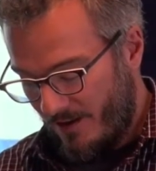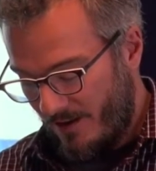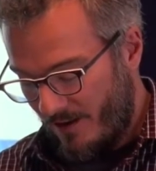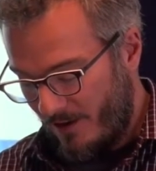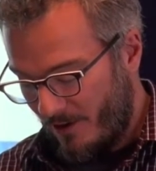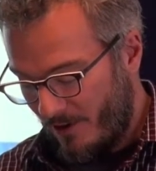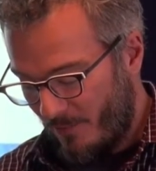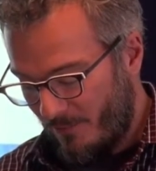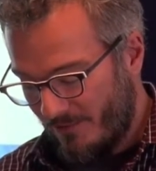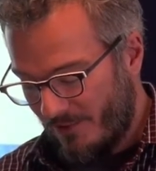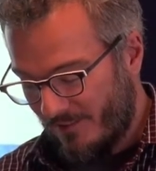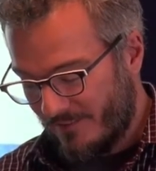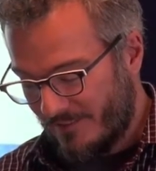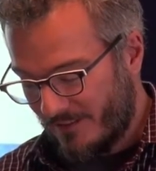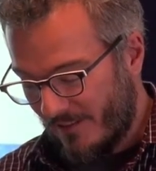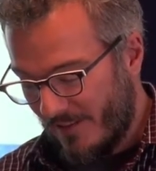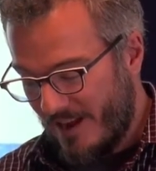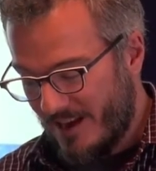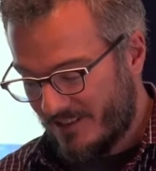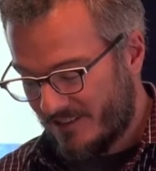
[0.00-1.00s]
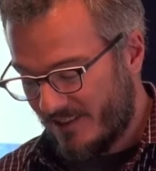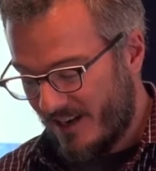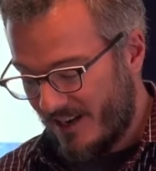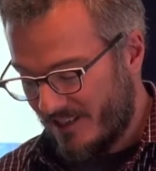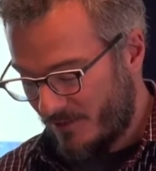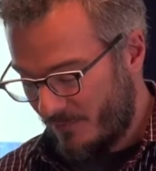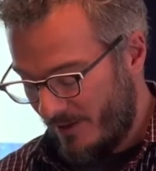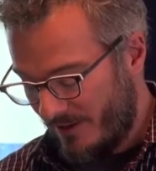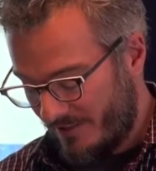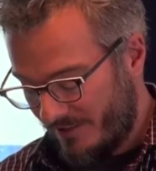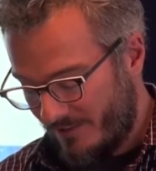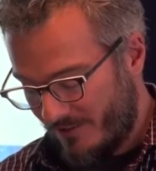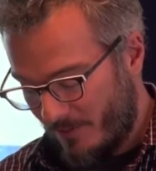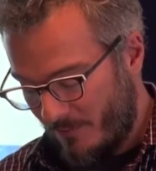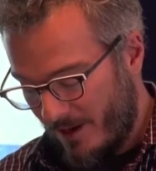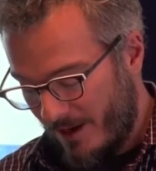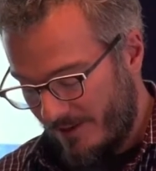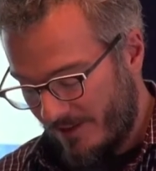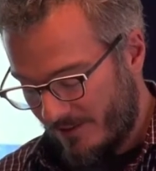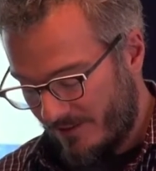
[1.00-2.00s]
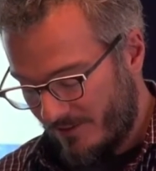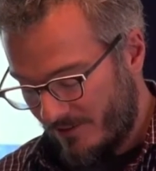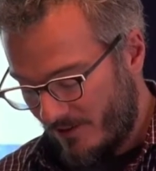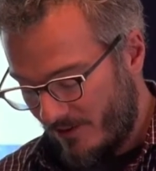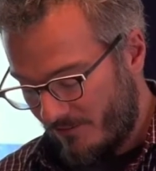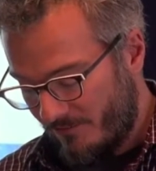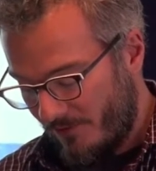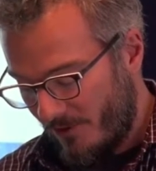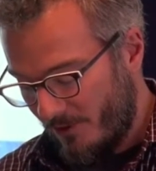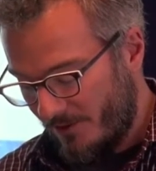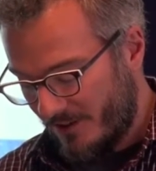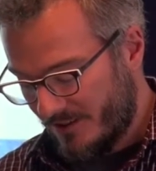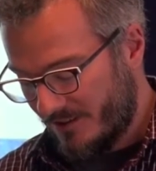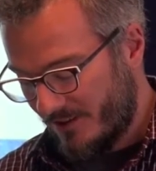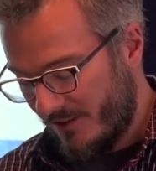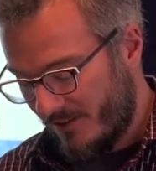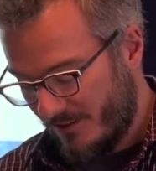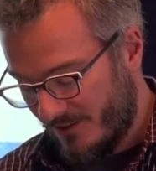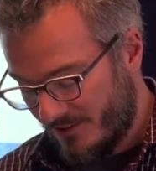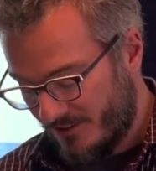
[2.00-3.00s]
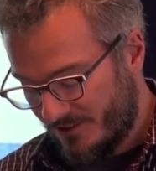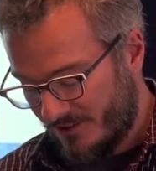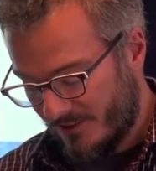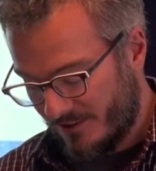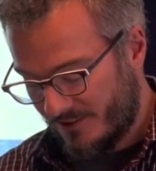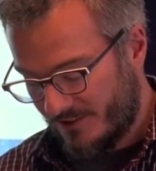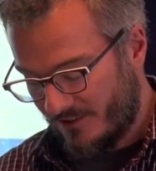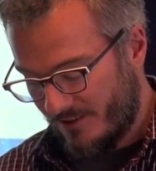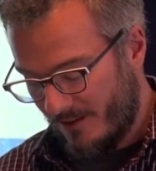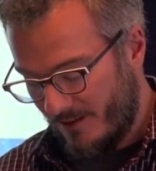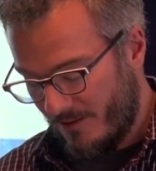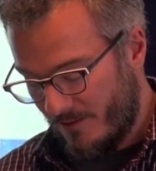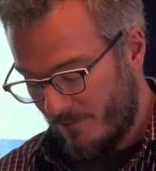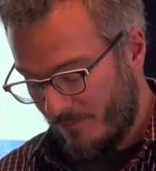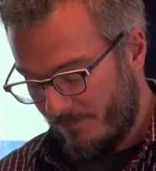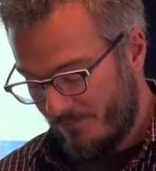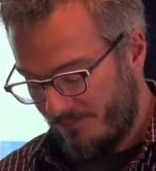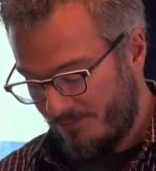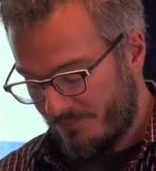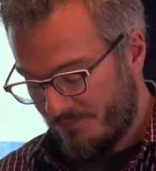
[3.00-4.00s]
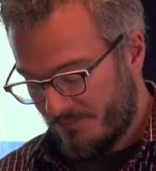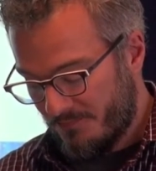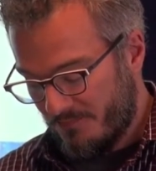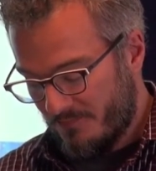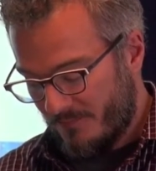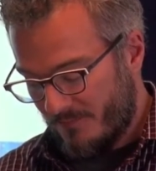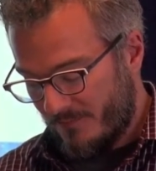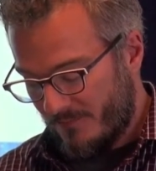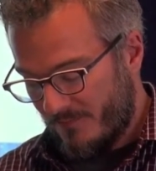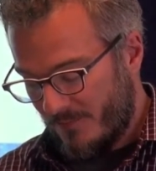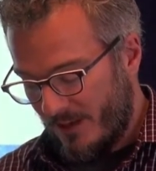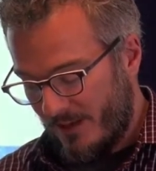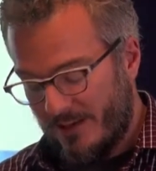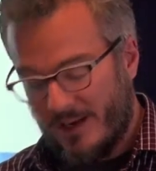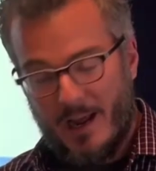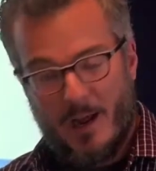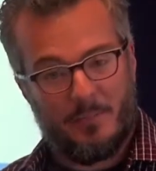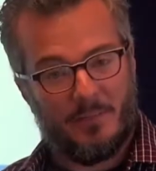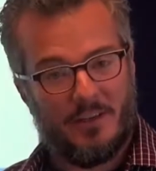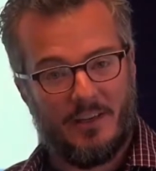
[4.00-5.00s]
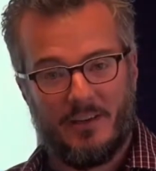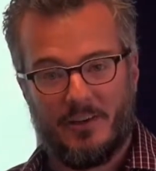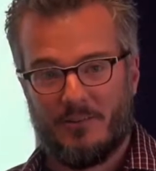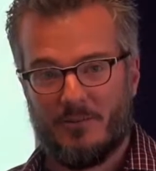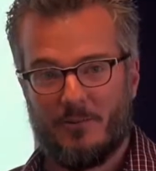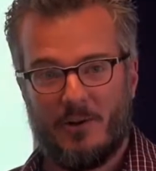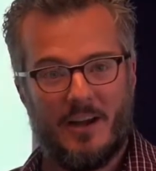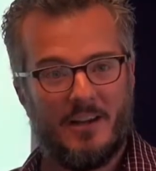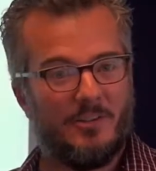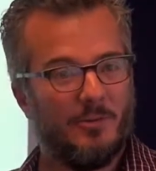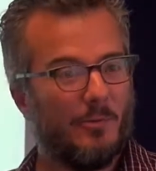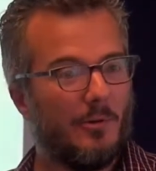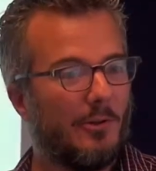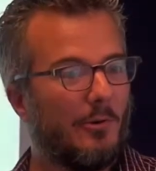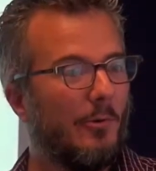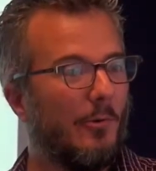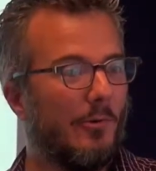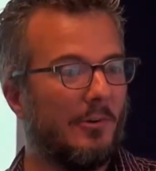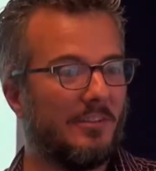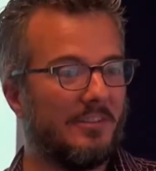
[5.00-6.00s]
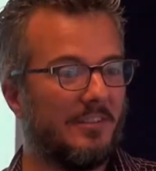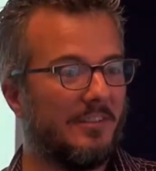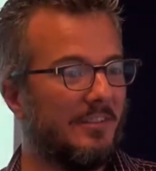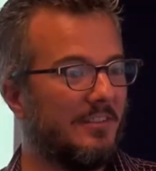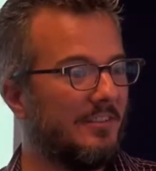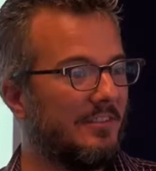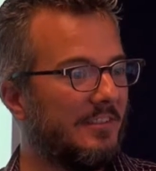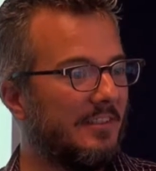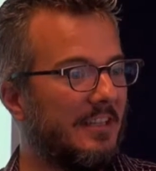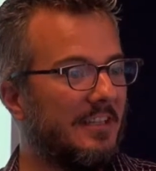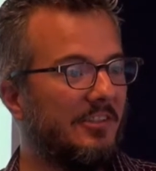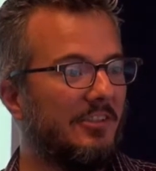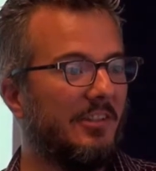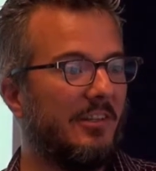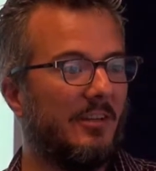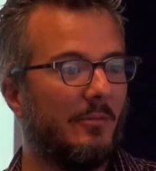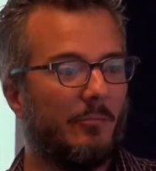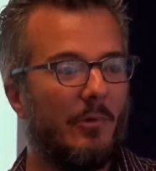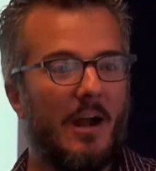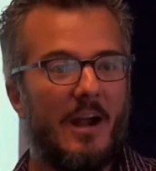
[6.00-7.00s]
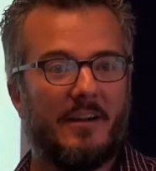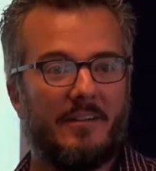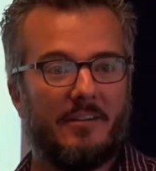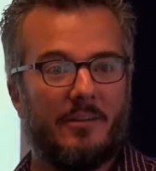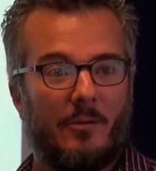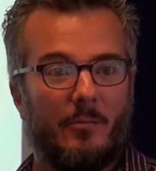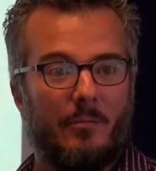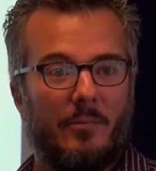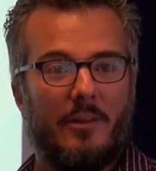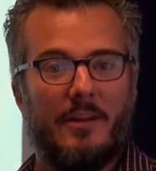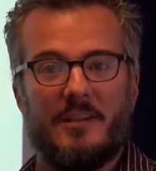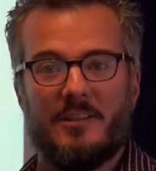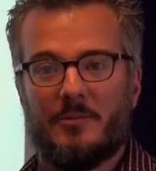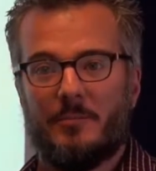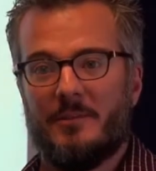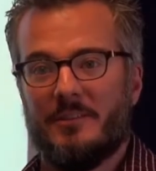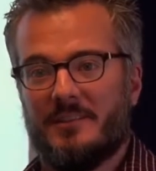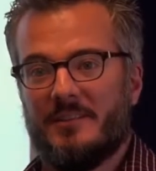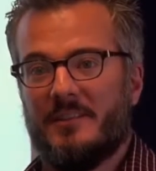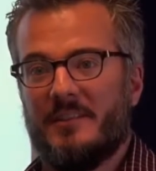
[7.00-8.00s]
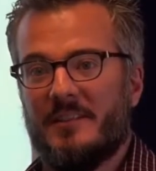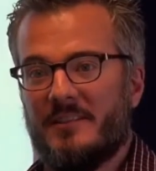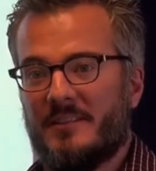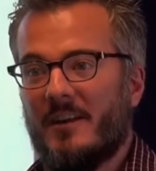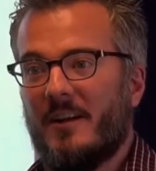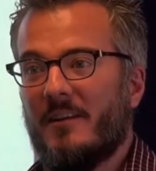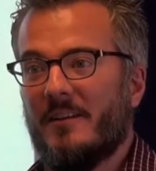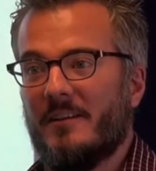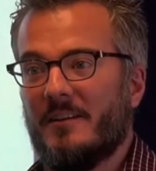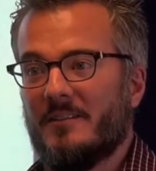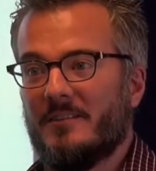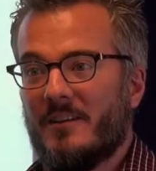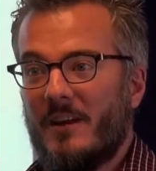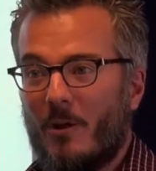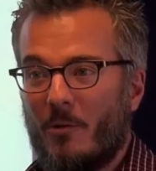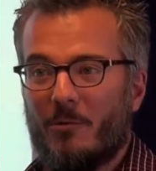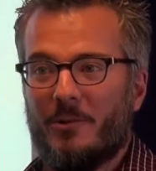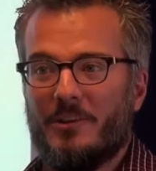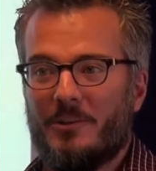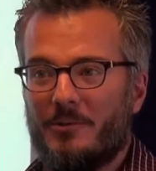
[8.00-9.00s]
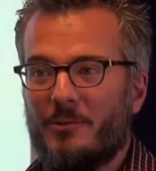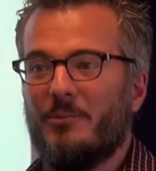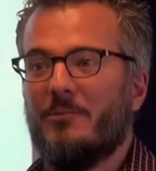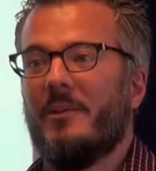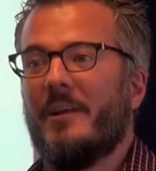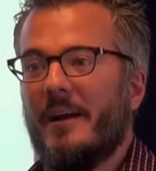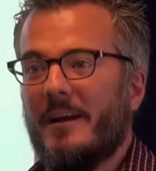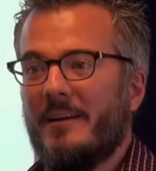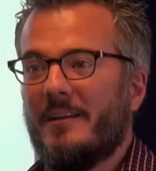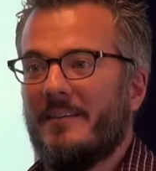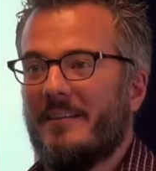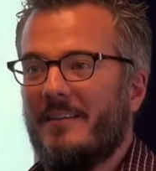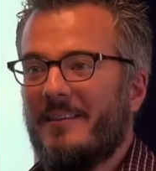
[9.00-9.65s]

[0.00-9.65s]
Um, the, the, last aspect of the mandate that I'll focus on is just um, adapting graduate courses, teaching practicum placements in these areas. I already do that.